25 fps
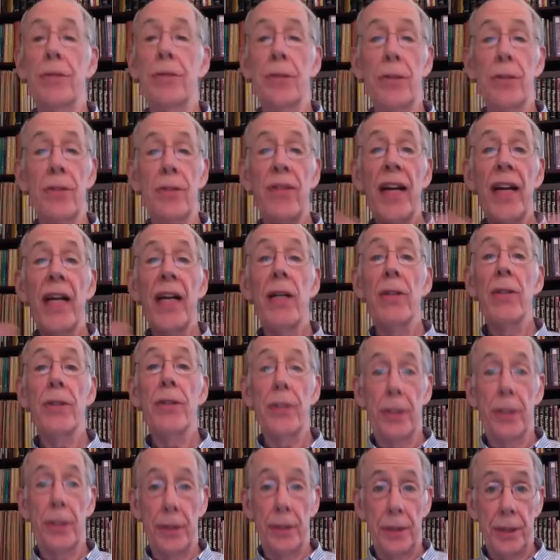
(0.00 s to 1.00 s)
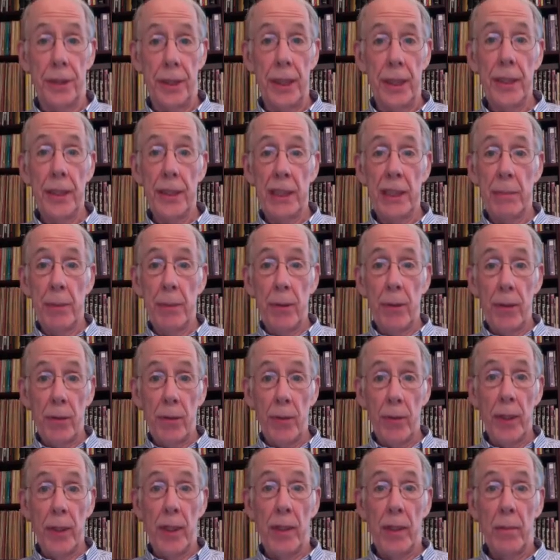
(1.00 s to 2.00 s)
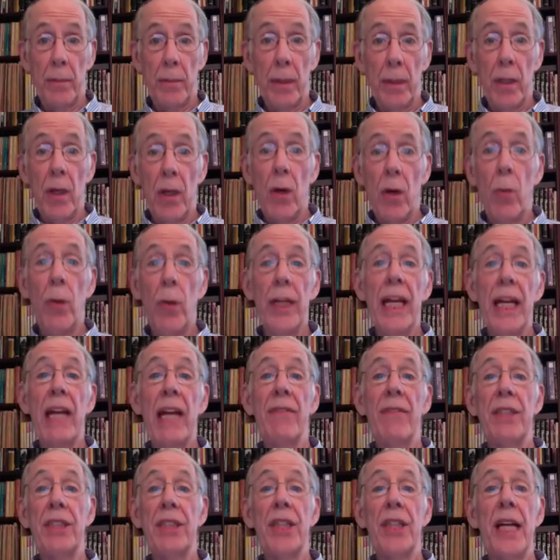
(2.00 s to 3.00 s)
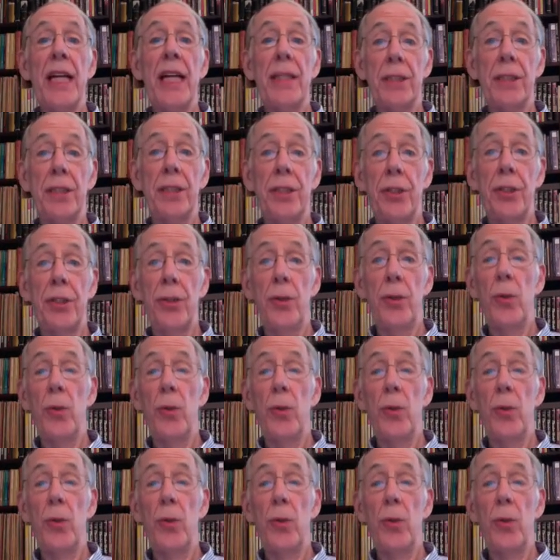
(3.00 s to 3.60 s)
of elders in the spirit realm, where they have a chance to